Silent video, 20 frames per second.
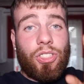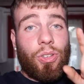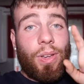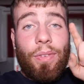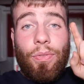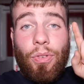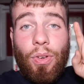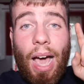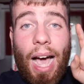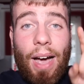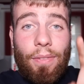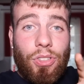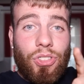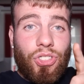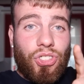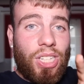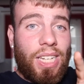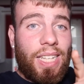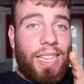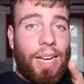So if you
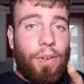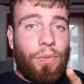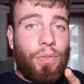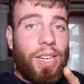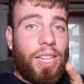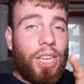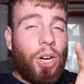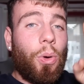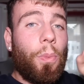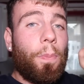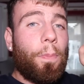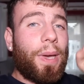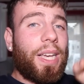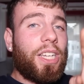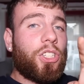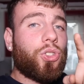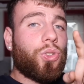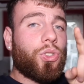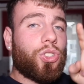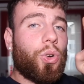haven't seen that video,
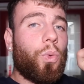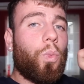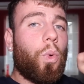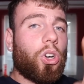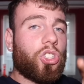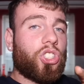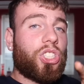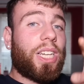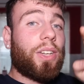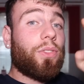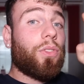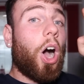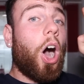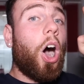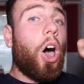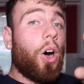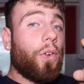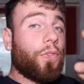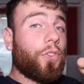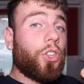be sure to watch it
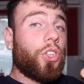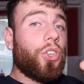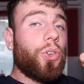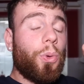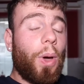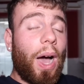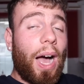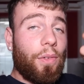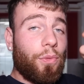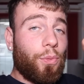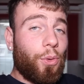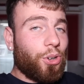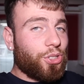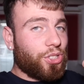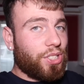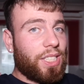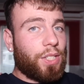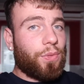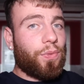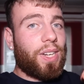after you have
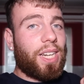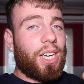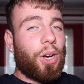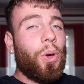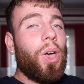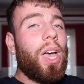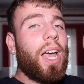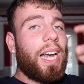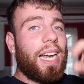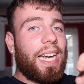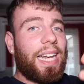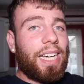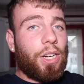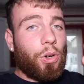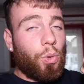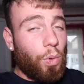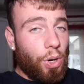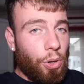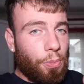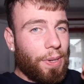watched this video.
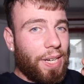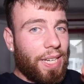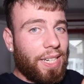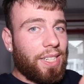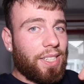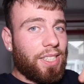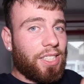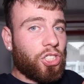Link will be in the